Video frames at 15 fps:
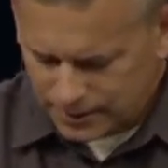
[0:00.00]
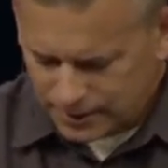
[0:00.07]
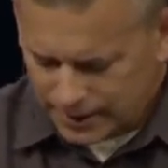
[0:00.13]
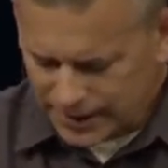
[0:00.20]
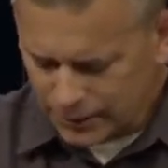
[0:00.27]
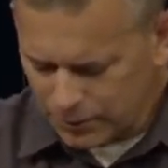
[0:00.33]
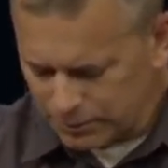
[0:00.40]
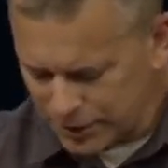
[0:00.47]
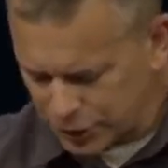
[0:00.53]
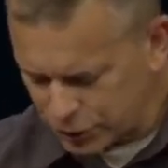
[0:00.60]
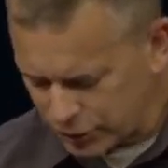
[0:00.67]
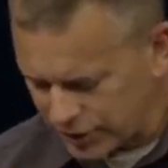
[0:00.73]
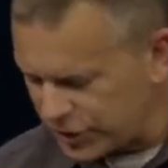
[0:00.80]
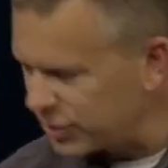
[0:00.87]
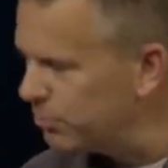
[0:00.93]
And they would
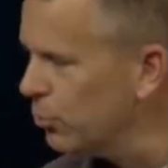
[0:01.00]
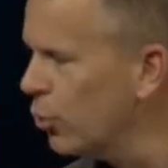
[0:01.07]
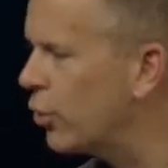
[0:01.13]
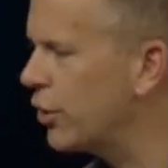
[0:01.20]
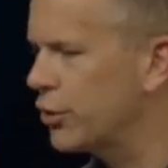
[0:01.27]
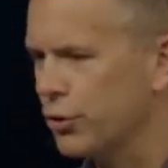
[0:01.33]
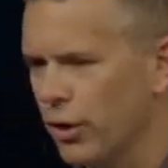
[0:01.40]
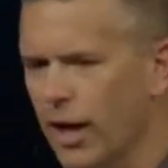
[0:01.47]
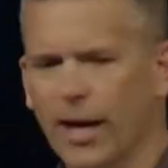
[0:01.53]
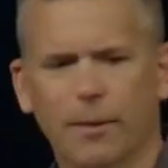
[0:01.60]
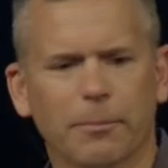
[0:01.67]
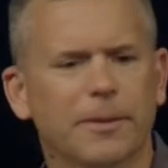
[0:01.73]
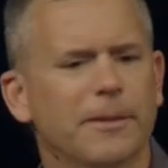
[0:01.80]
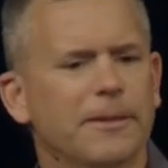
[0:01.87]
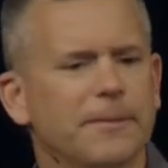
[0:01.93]
minister to this Mook
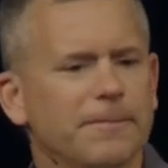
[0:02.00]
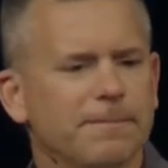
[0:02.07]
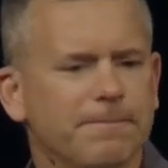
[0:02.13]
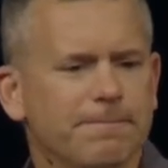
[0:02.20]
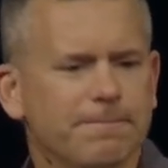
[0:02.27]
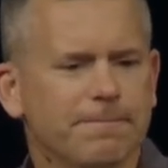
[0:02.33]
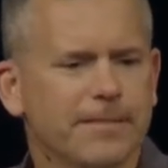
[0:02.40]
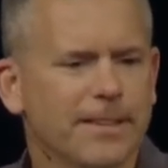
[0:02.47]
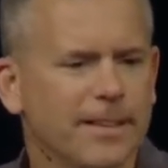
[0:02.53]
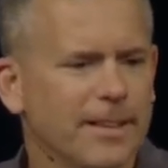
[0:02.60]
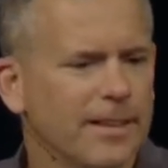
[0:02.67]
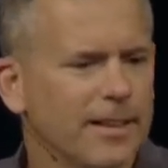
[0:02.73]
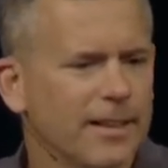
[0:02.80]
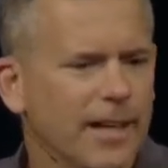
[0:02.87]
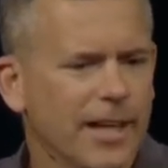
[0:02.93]
tribe.
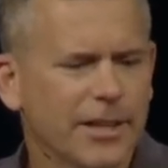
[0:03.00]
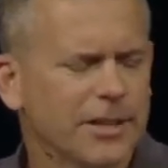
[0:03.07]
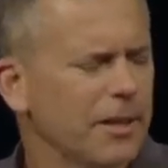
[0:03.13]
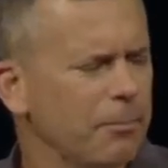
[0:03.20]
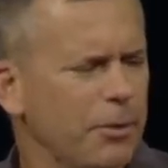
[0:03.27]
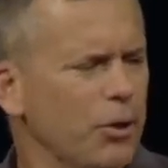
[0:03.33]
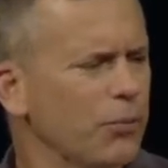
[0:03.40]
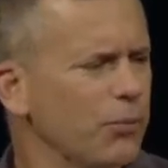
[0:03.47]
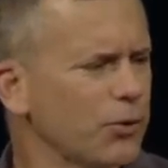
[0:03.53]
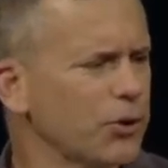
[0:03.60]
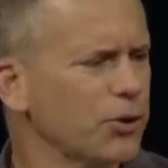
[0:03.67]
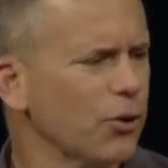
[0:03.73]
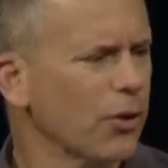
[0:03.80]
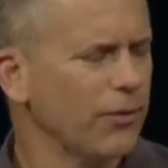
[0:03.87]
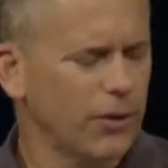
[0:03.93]
And it's a beautiful
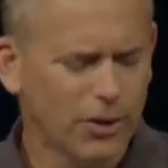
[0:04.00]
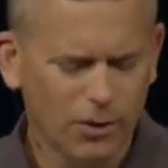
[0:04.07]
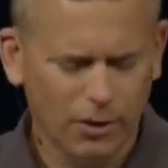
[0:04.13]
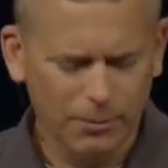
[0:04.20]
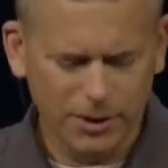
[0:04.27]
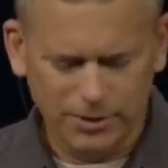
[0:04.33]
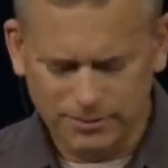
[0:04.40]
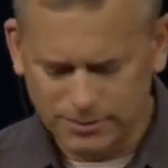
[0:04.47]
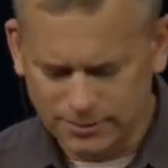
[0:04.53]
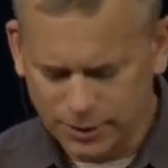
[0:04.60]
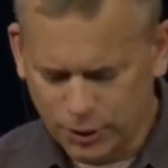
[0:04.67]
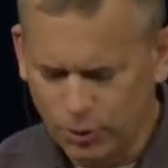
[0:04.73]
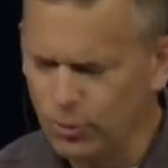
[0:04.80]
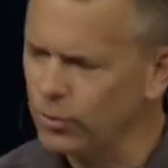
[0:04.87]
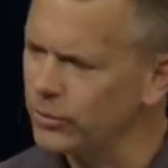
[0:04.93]
story. If you go home and
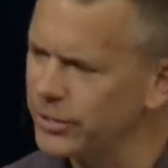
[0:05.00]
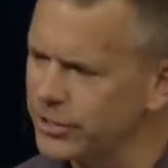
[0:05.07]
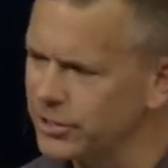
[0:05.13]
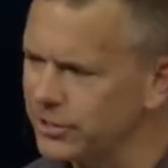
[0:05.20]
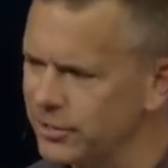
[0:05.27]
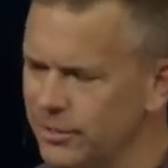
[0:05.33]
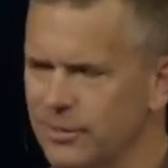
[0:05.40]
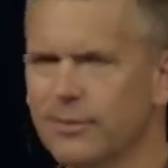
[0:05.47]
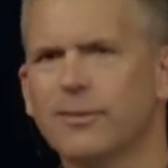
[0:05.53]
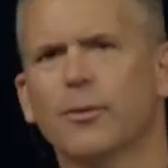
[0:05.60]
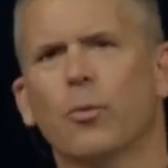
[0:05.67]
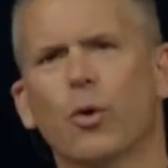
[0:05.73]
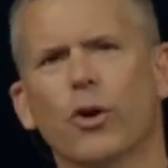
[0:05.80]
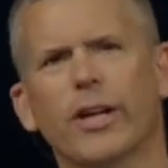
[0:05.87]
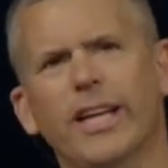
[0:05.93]
Google this
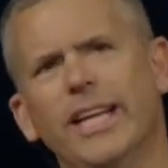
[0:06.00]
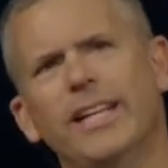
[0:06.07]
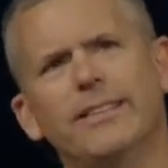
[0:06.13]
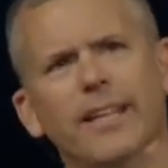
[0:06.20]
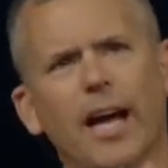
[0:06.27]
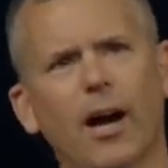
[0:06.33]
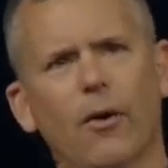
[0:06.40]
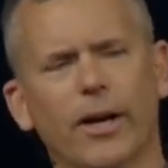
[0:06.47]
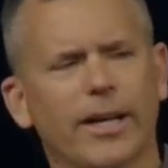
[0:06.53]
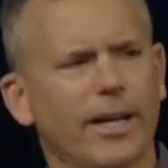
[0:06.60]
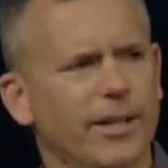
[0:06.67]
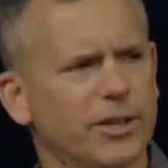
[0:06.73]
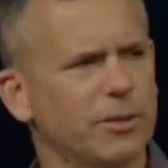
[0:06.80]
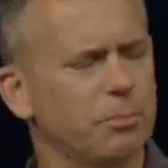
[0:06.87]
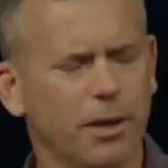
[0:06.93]
word Etau, I
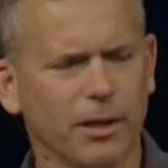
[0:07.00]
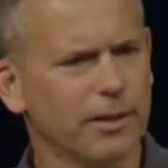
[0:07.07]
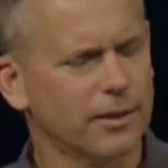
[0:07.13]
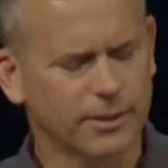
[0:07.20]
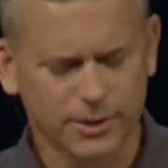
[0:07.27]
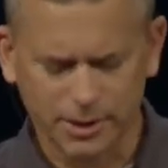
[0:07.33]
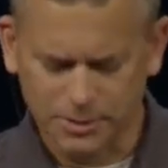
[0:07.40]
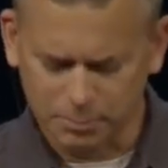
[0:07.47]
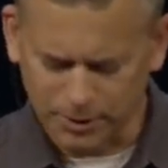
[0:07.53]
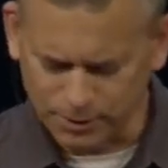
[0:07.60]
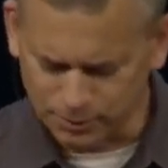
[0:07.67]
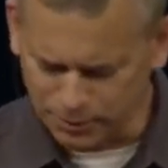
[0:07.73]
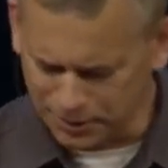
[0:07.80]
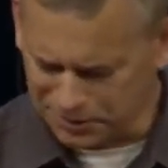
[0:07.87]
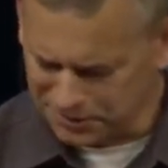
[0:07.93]
can't spell it because it's
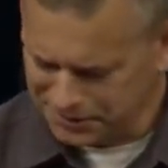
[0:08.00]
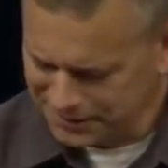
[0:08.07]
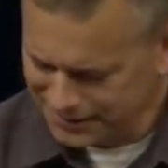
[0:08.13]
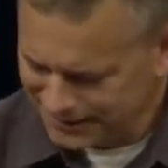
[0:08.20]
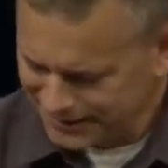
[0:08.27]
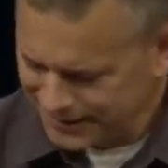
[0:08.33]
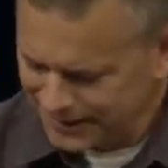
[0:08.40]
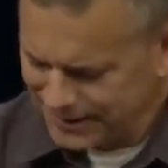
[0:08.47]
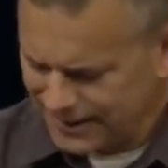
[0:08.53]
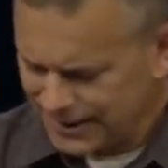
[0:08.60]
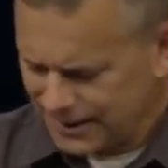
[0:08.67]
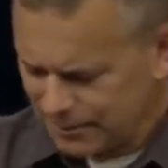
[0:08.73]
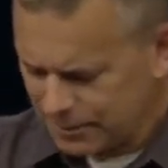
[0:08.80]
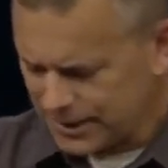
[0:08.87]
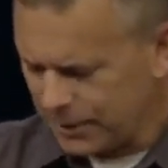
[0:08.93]
spelled weird.
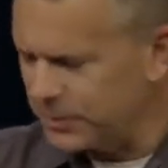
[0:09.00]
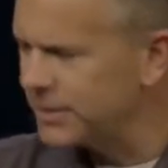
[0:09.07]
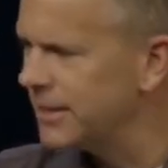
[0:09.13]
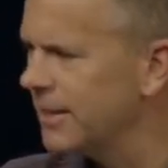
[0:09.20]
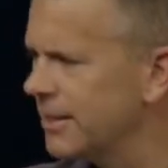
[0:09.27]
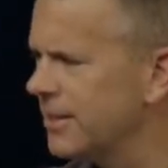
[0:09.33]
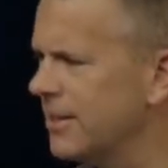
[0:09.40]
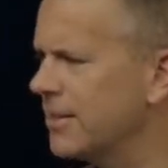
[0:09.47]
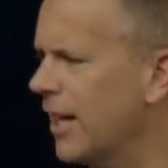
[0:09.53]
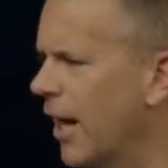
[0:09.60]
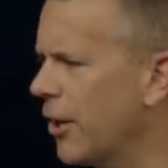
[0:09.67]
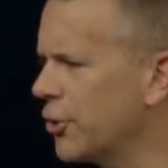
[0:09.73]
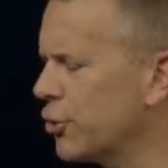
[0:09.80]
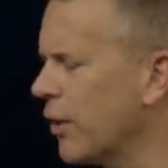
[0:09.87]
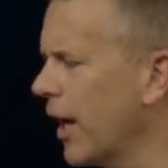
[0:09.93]
But they would see this
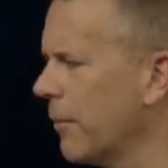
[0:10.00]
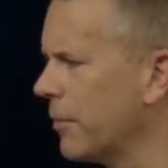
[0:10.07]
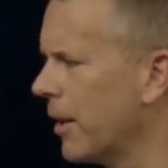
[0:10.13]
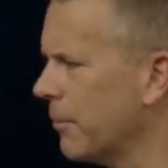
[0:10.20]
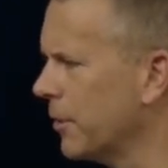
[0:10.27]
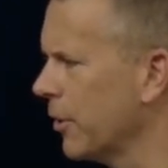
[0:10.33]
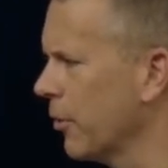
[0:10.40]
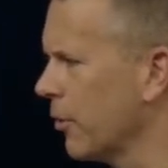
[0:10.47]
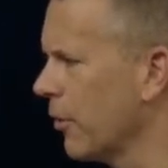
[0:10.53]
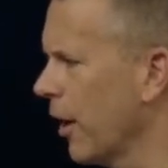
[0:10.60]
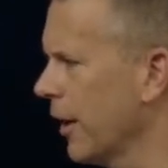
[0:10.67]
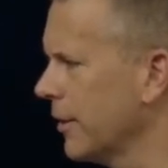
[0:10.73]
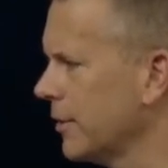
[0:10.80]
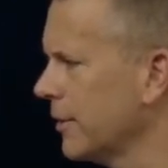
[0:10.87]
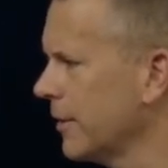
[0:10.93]
entire tribe come to know
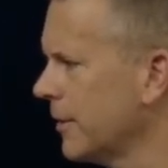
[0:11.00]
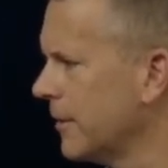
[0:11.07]
Christ.